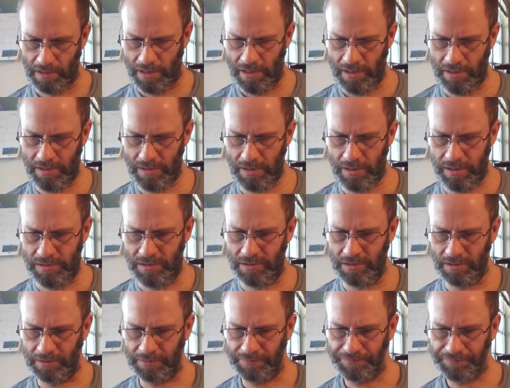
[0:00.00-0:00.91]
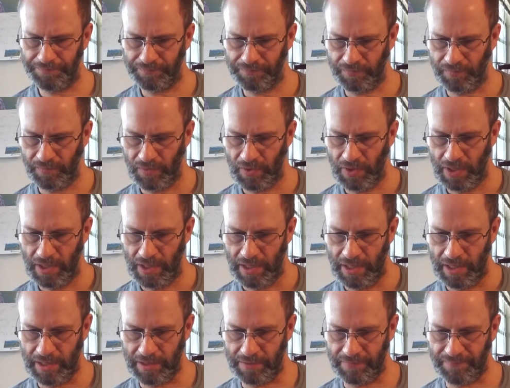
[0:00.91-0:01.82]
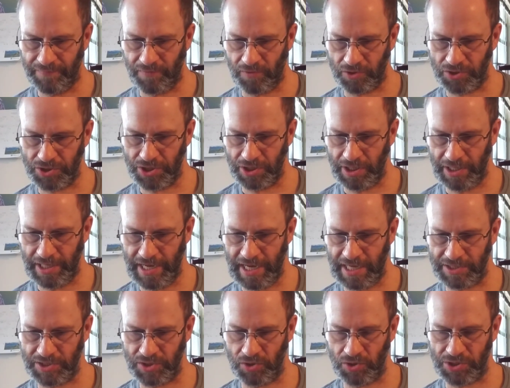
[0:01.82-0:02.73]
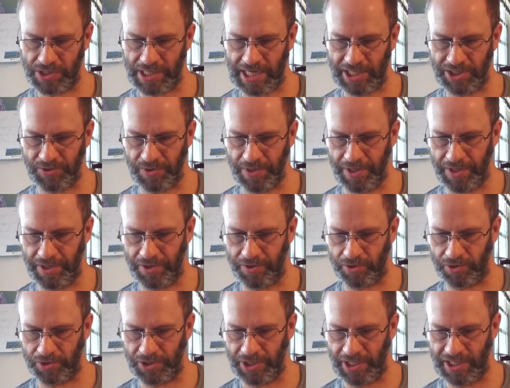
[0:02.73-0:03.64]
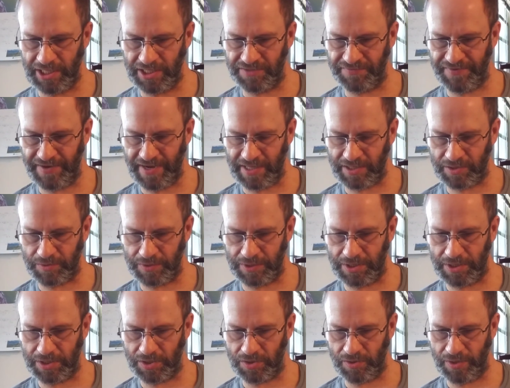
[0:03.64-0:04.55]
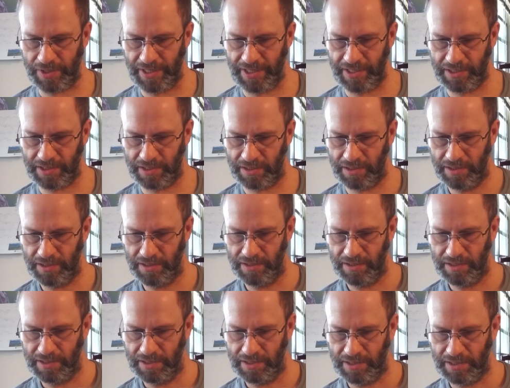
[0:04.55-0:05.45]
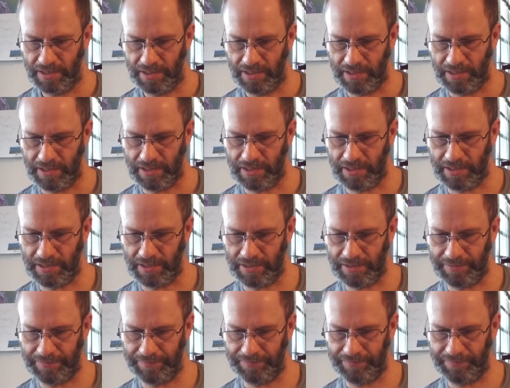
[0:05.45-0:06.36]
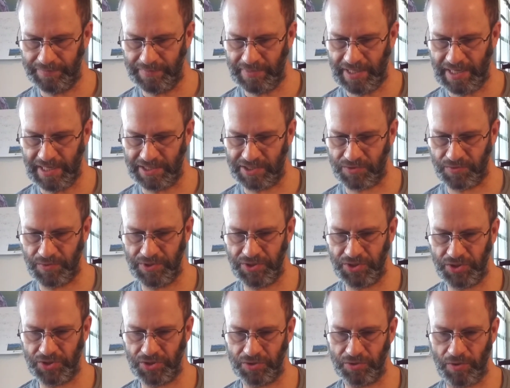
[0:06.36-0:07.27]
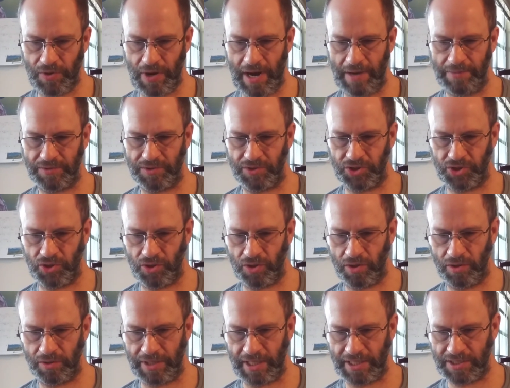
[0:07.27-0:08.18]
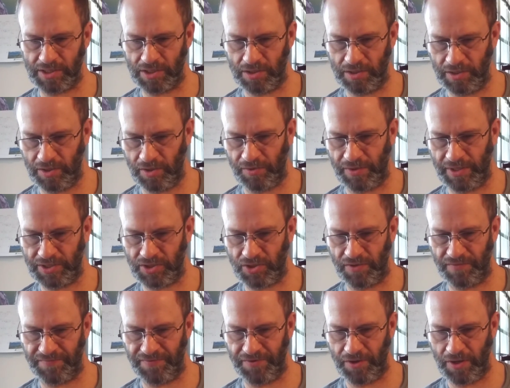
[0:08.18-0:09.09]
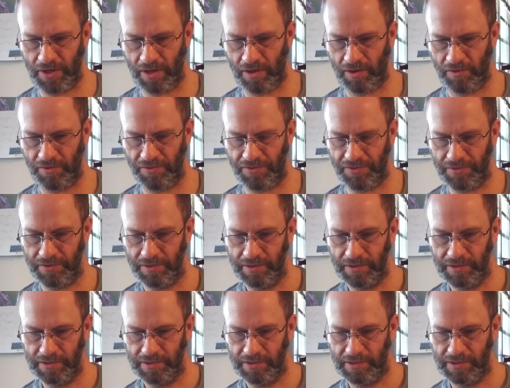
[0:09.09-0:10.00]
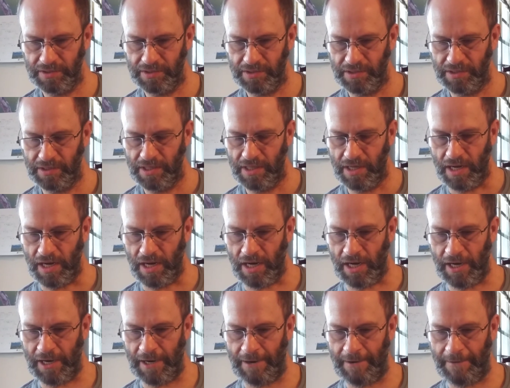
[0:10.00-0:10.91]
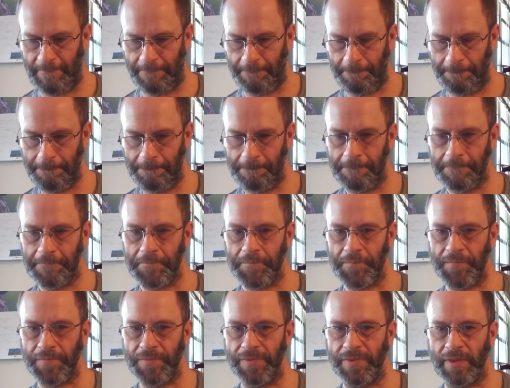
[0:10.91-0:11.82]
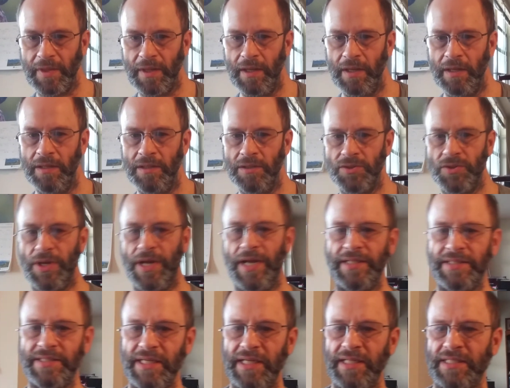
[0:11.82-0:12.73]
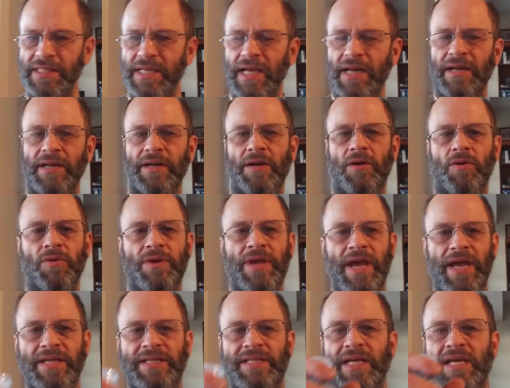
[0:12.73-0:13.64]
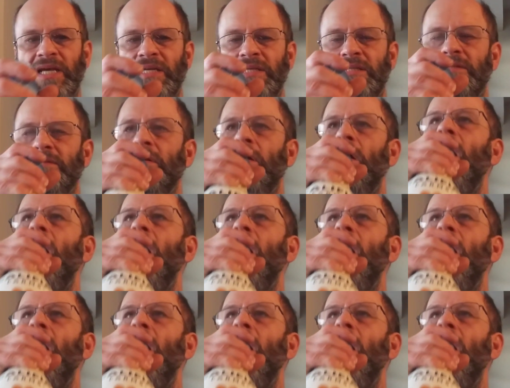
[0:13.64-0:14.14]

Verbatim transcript: it fortunately has no saturated or trans fats, which is great. Um, it has three grams of sugar. That's you know that's good for your health. Um, so yeah, it's it's got an okay taste.